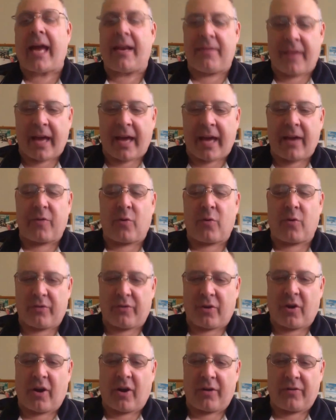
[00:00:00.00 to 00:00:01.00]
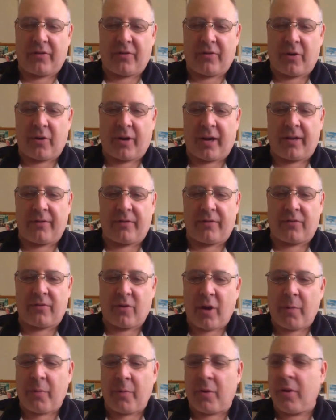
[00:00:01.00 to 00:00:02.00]
And that, of course, causes all kinds of
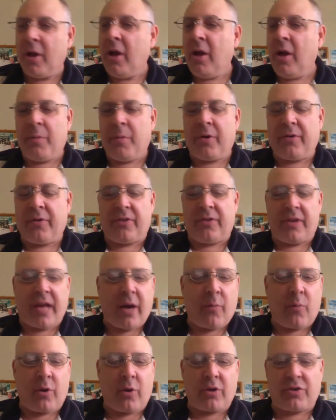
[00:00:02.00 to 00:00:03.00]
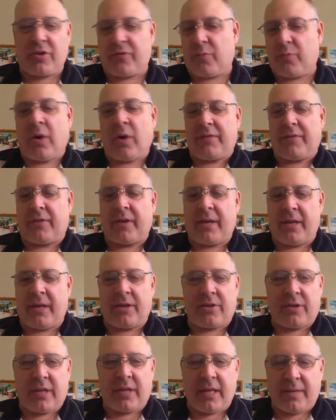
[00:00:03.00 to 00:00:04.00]
trouble because the network just wants a
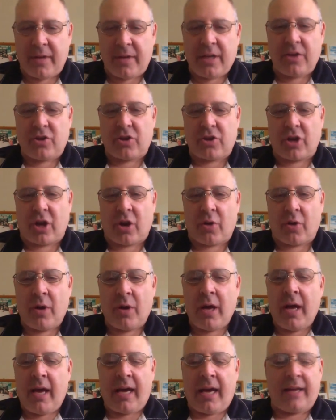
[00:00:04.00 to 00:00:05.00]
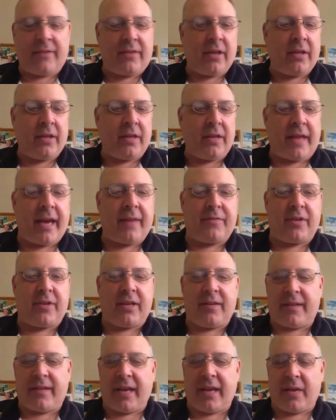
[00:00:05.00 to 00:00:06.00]
hit TV show. And suddenly they have to
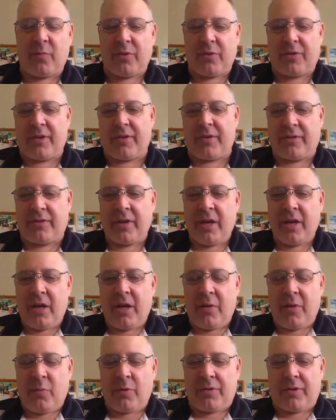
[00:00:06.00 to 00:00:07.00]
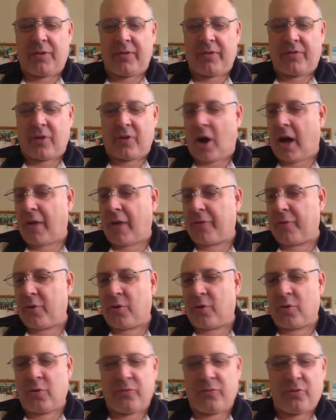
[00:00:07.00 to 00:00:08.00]
contend with this
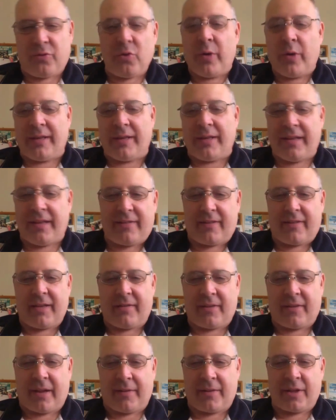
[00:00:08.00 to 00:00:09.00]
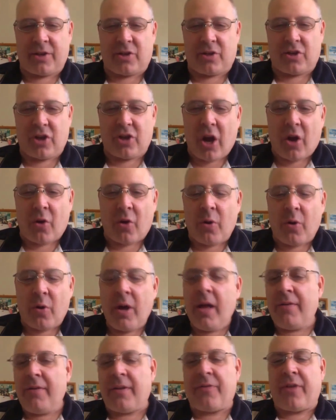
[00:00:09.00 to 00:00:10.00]
author who's doing these things on this show
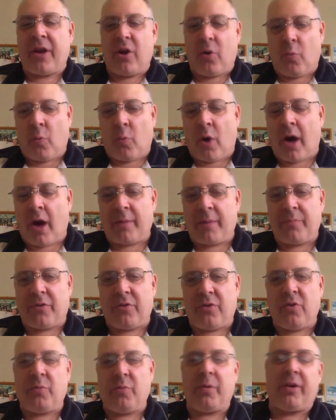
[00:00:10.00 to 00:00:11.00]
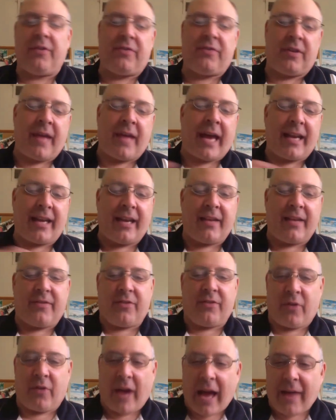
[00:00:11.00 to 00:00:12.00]
that they don't want him to do, because then that
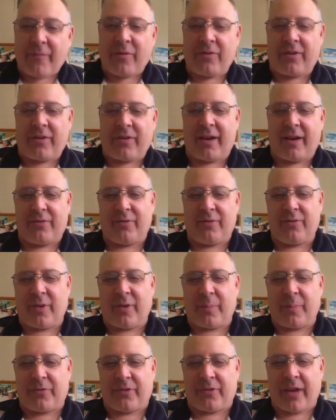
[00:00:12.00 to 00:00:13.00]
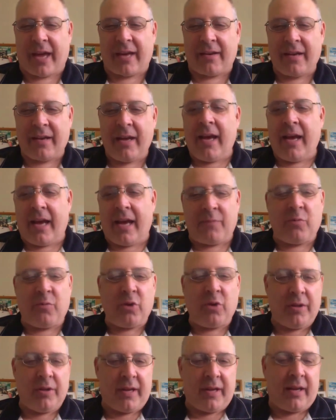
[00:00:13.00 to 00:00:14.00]
gets your advertisers upset. And
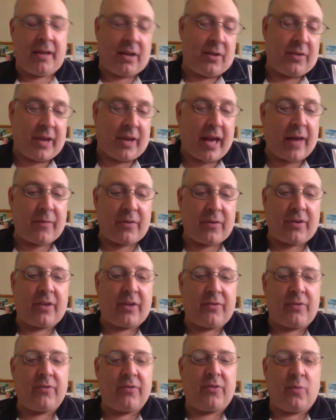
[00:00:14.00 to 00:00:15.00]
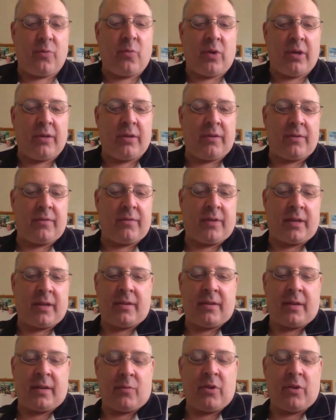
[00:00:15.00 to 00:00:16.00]
really the advertisers are the ones
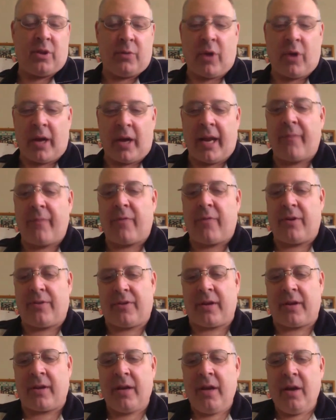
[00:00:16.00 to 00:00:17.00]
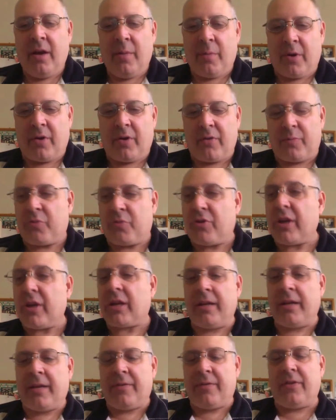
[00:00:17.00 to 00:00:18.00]
that really run everything, because
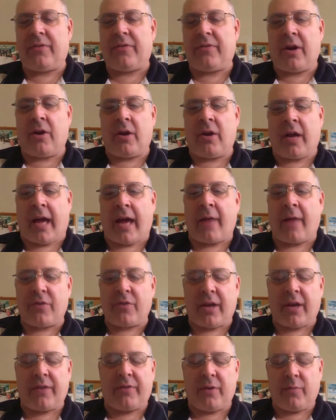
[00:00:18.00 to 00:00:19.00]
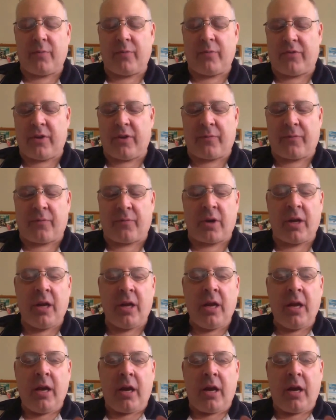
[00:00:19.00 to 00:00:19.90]
particularly in this area, advertising was different.